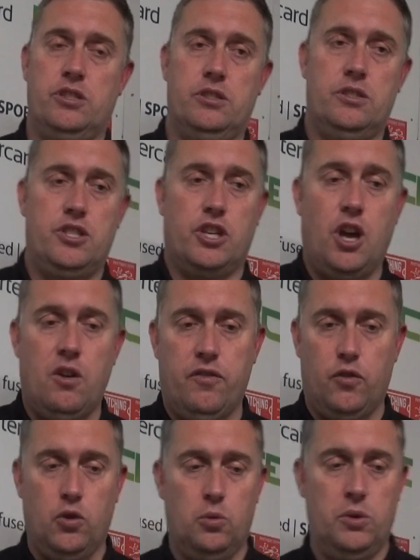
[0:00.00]
to go
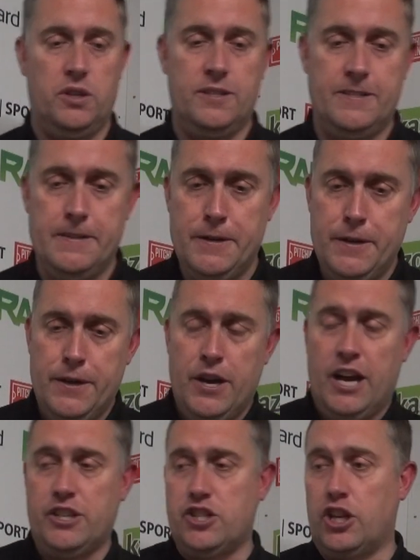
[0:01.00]
forward
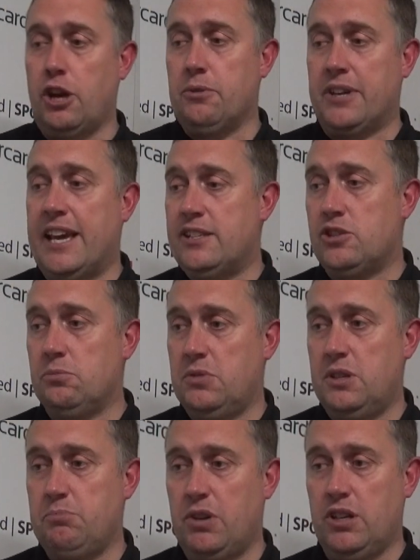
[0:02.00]
and to go and get
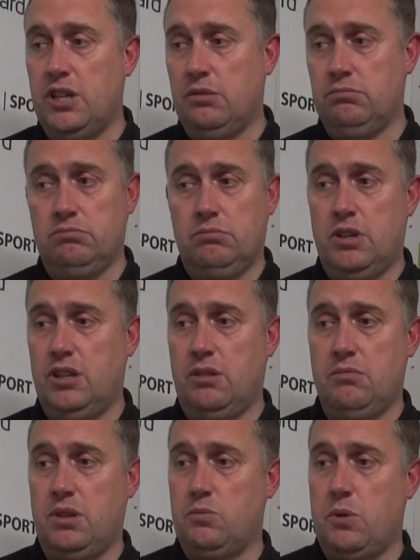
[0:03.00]
something. But I
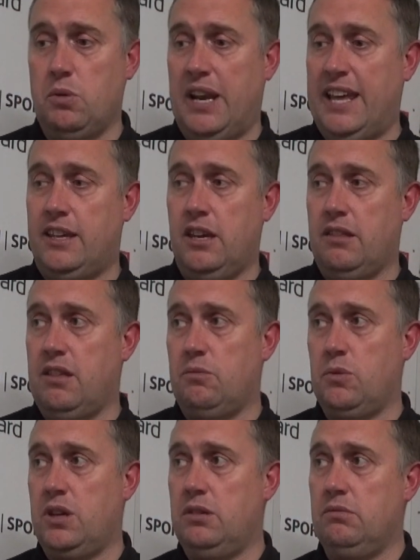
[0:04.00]
don't think we were leggy. I
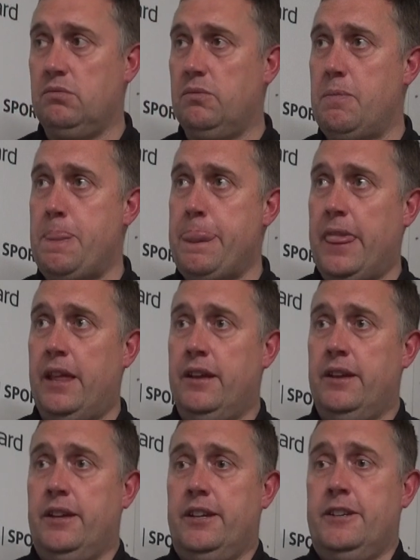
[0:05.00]
think we
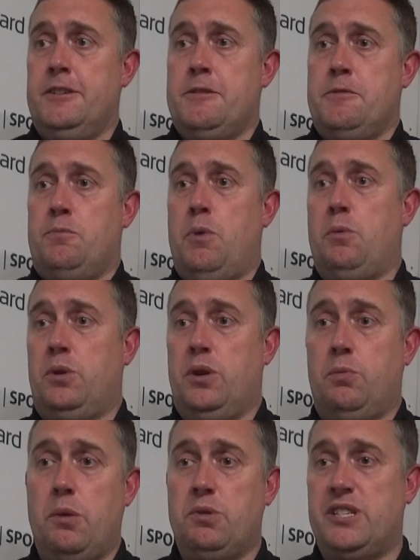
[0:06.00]

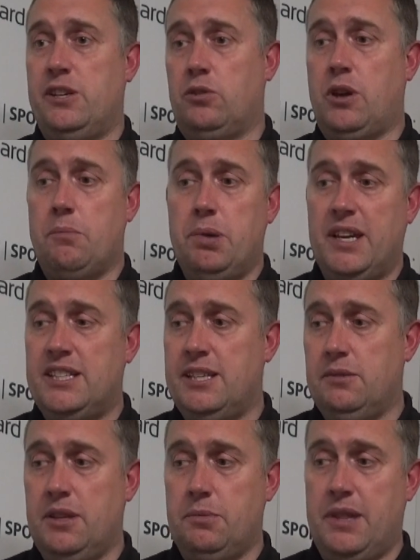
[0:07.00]
were still
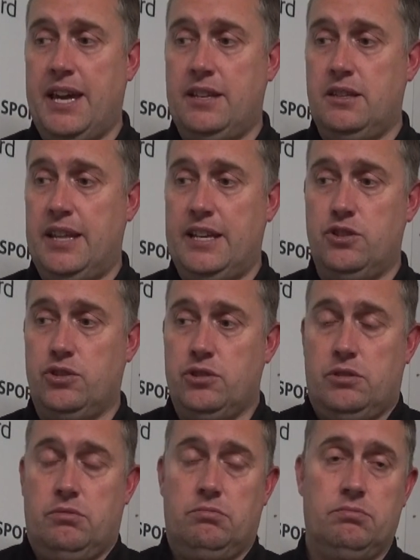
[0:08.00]
competing, but they
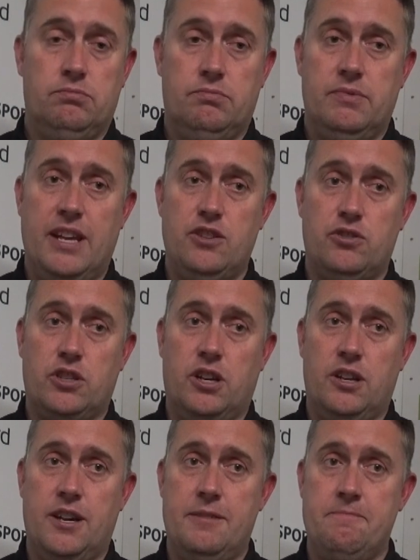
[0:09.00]
just
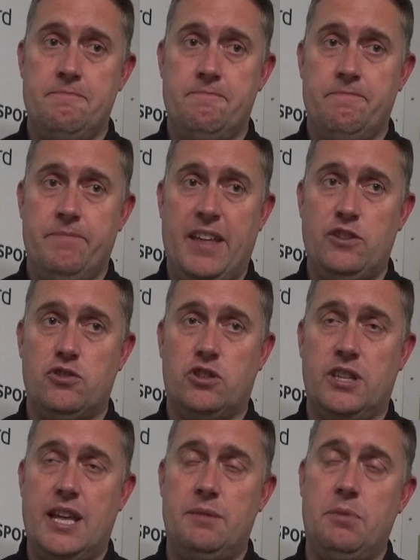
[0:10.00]
got
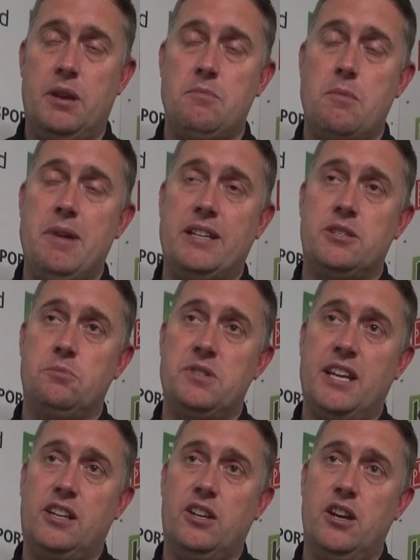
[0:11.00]
that bit of
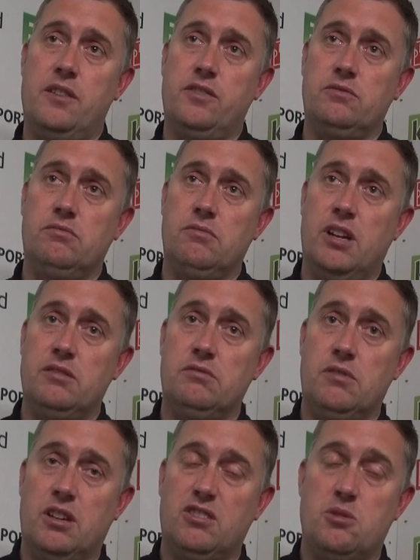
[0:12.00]
momentum second half
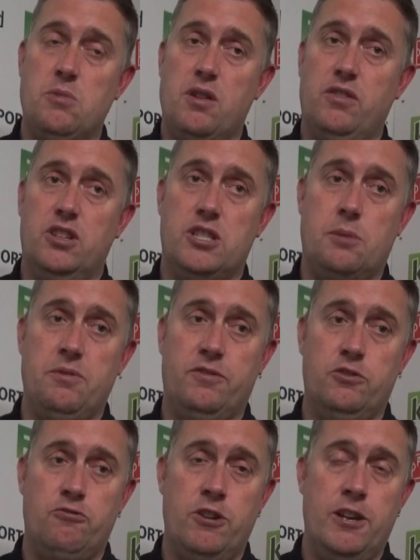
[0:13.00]
and come over the top
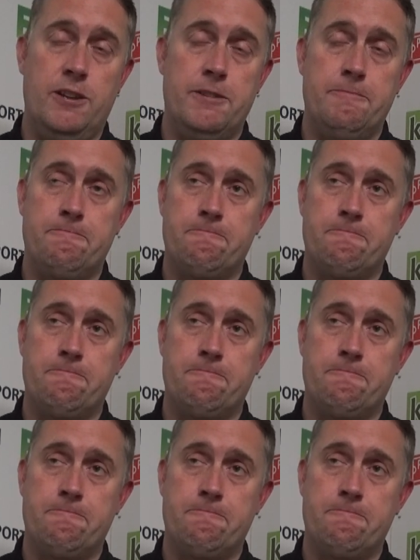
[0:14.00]
of us really.